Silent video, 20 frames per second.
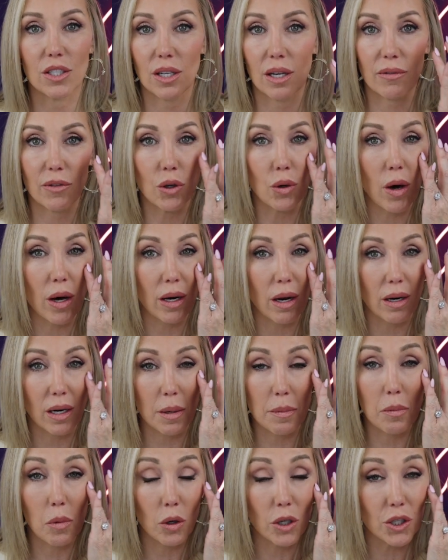And if you had on
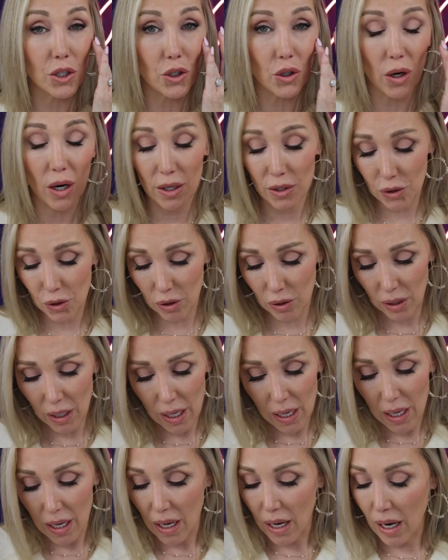a moisturizer,
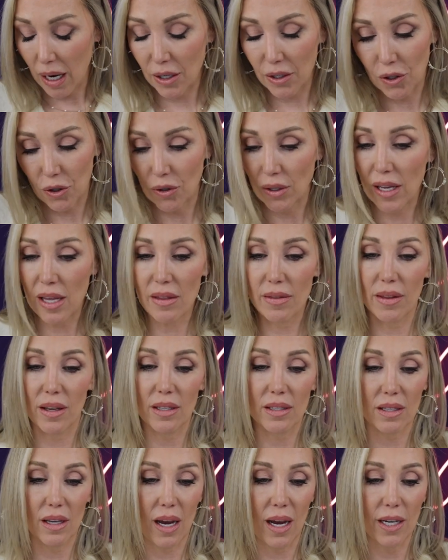underneath
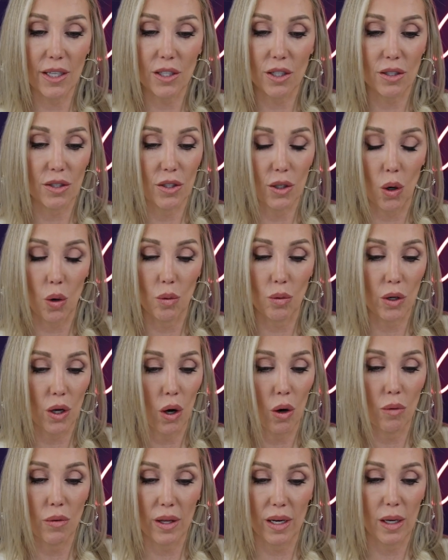this, I just don't
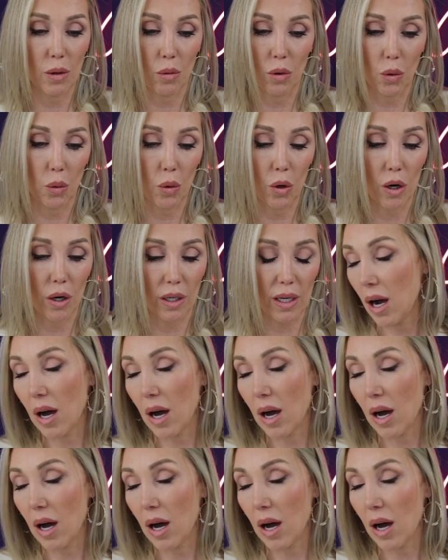know that it would work.